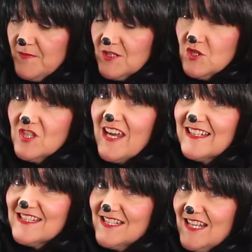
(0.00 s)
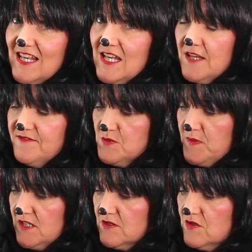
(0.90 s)
But Chatzi loves
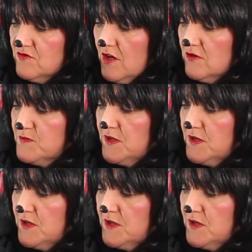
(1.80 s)
being stroked,